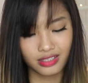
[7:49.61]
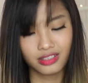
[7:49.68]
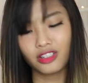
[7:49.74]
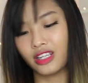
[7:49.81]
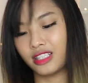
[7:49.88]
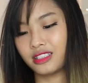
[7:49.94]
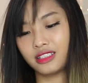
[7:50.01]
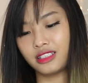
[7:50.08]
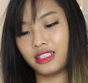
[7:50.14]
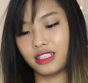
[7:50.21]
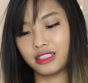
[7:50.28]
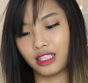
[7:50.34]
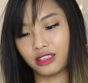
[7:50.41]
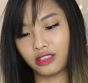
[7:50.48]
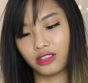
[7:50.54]
It's not as thin
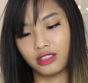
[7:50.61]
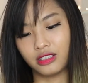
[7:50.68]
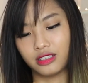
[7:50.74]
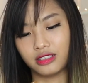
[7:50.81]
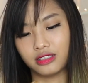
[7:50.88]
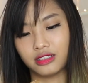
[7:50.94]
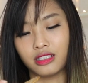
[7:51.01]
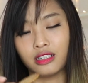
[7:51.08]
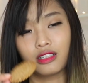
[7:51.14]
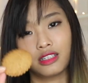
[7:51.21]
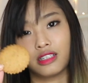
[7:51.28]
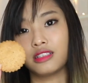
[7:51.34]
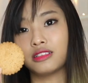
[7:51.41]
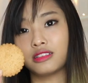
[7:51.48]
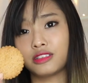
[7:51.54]
as I thought it is lah,
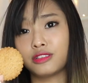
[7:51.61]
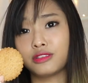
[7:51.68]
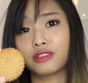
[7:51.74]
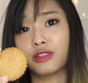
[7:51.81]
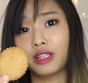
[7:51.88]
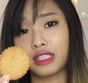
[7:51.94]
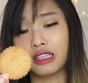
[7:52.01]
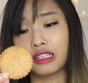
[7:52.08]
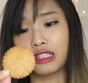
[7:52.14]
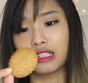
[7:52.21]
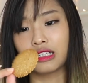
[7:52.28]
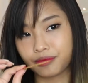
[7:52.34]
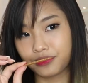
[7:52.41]
okay, it's still quite thick.